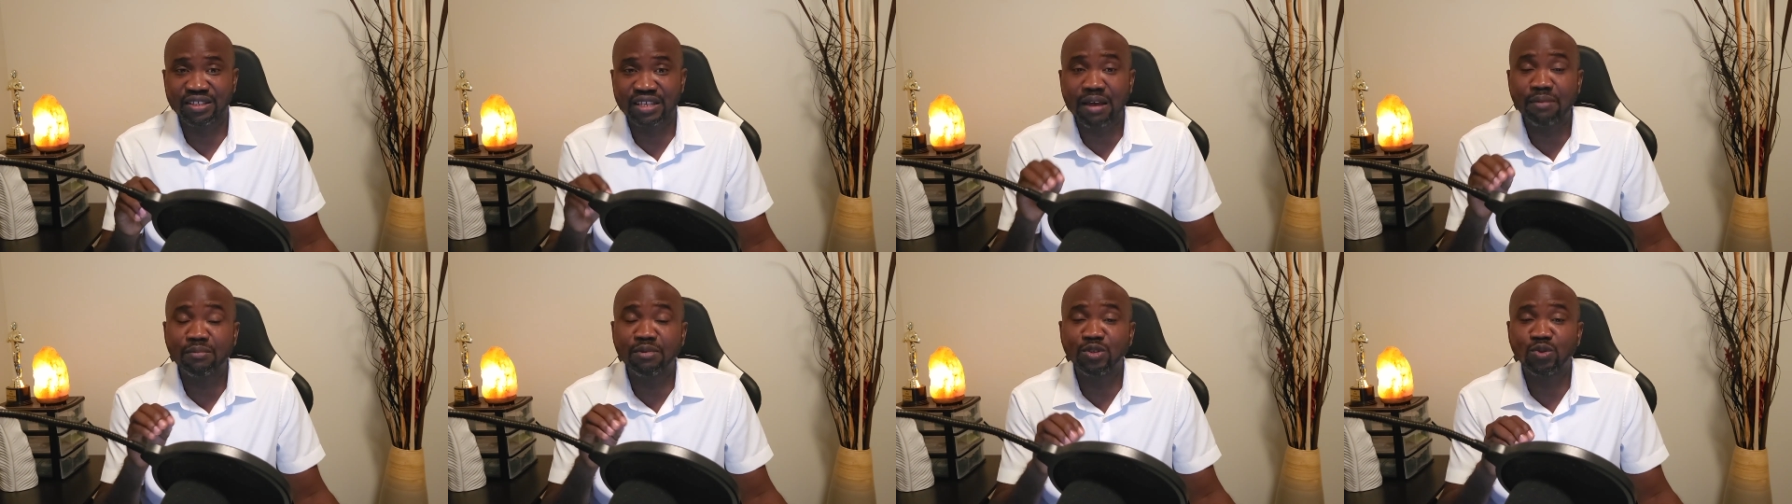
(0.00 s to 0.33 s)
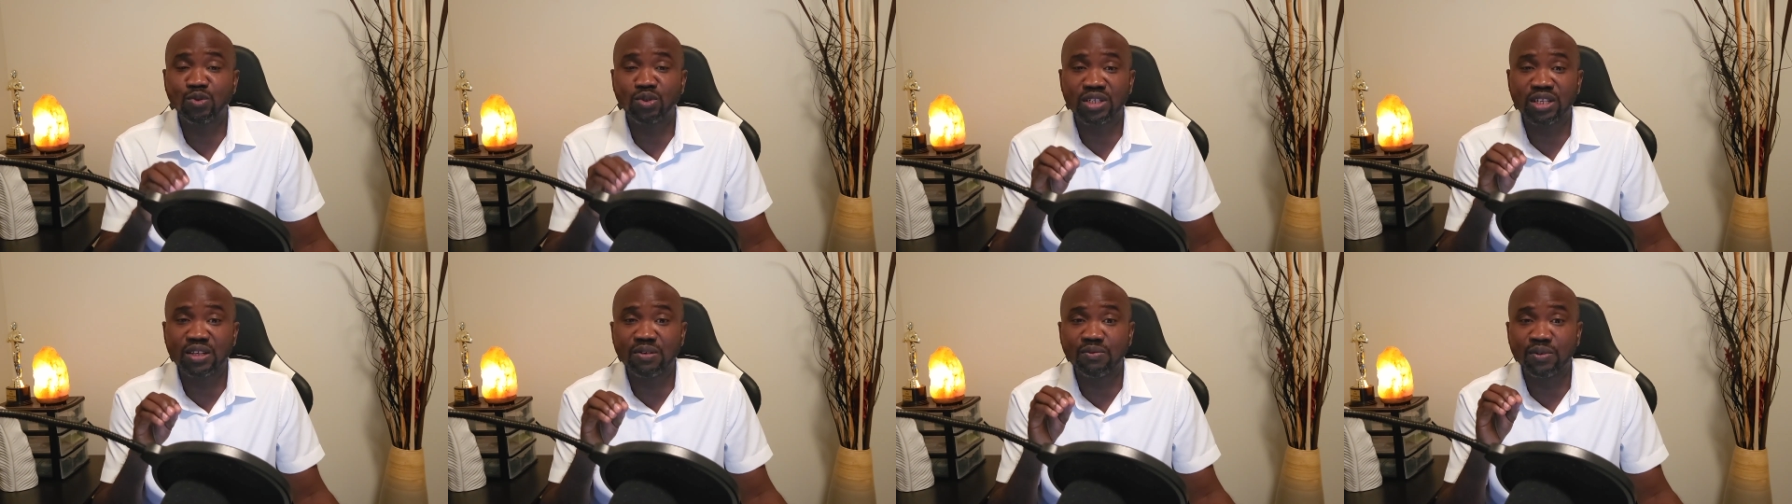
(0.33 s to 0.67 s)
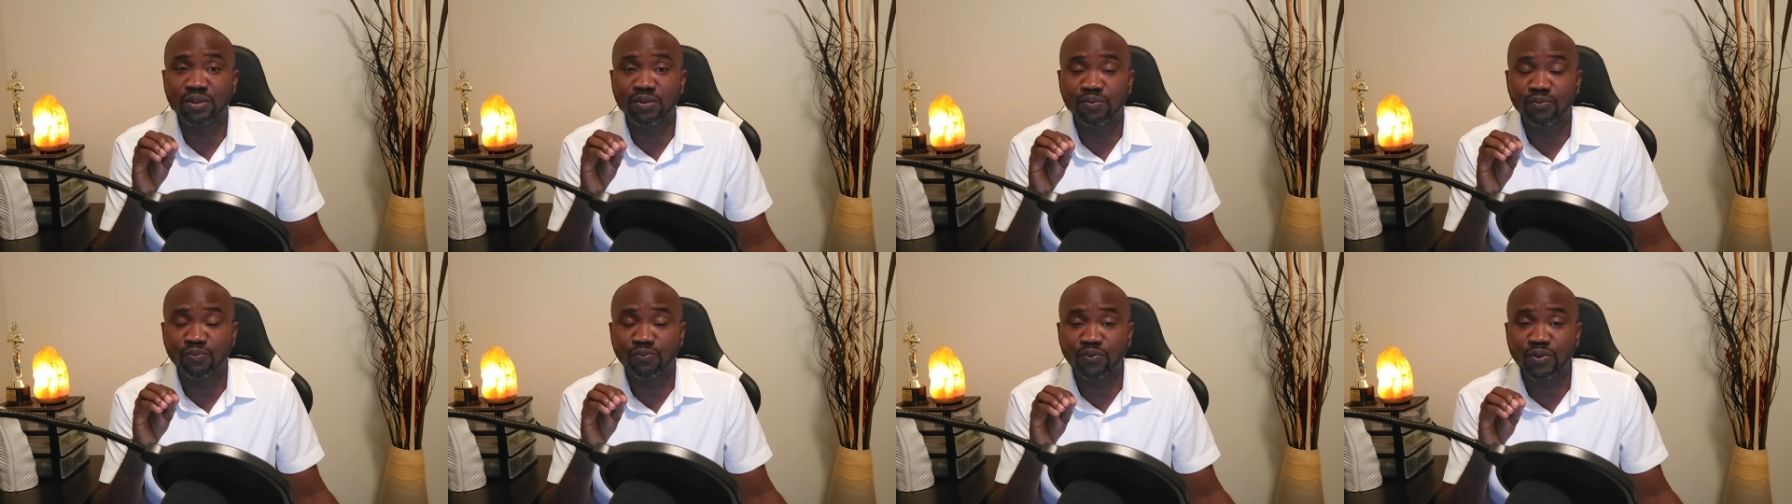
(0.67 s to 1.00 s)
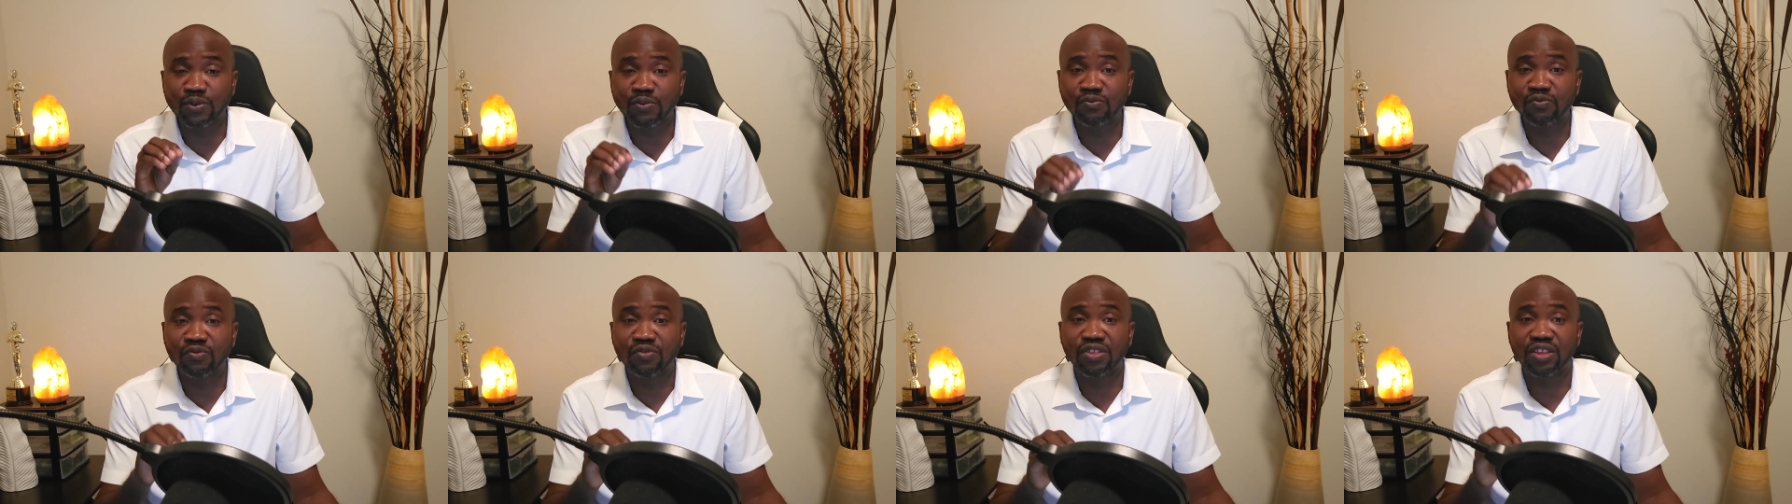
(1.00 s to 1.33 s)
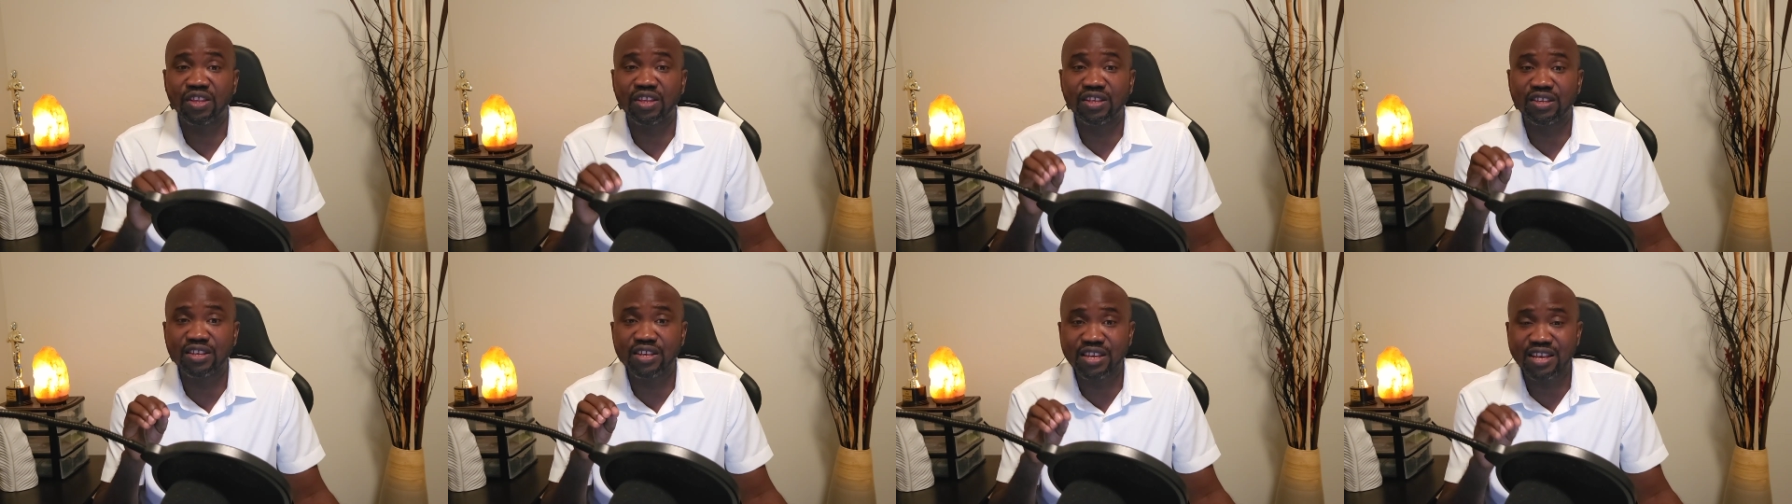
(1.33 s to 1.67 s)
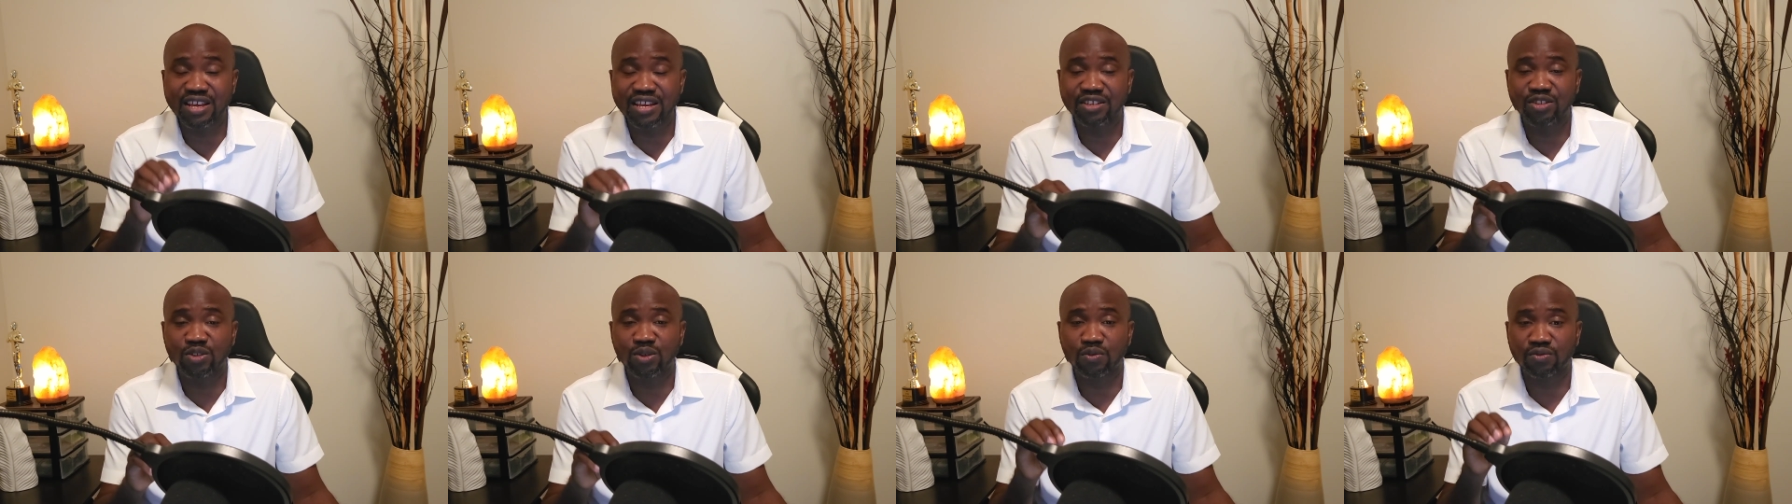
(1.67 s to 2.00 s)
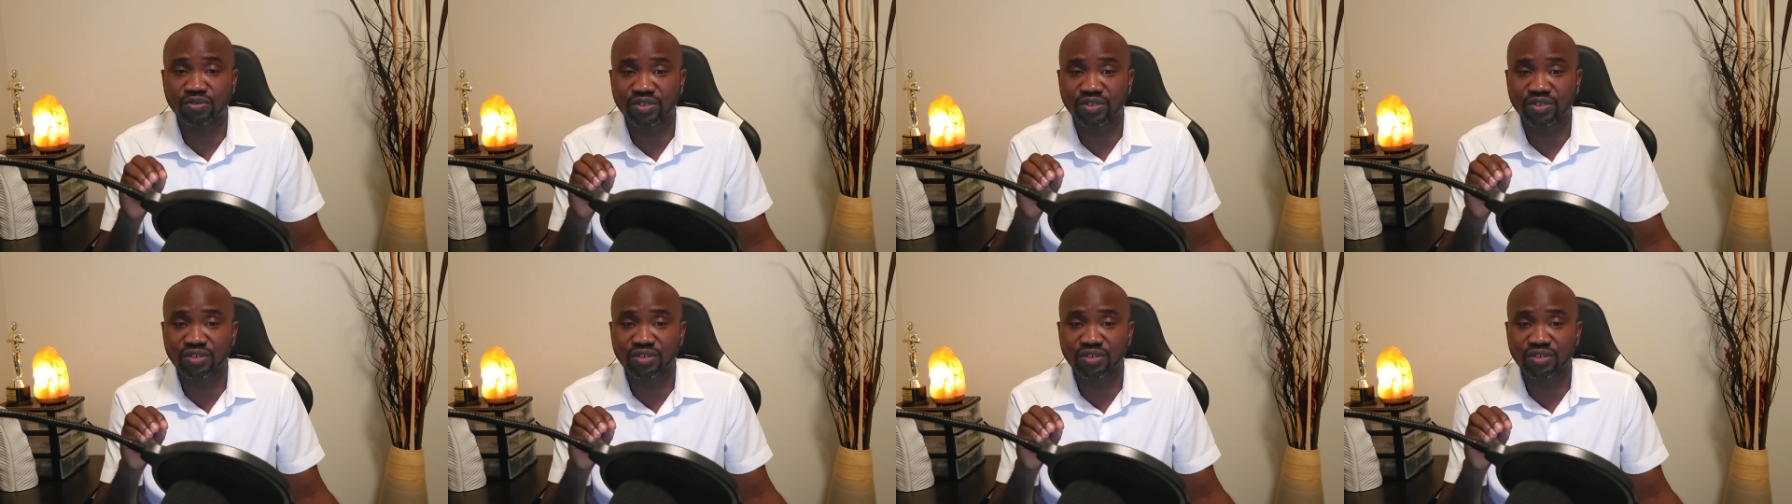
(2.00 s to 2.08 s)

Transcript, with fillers: That means within 15 years of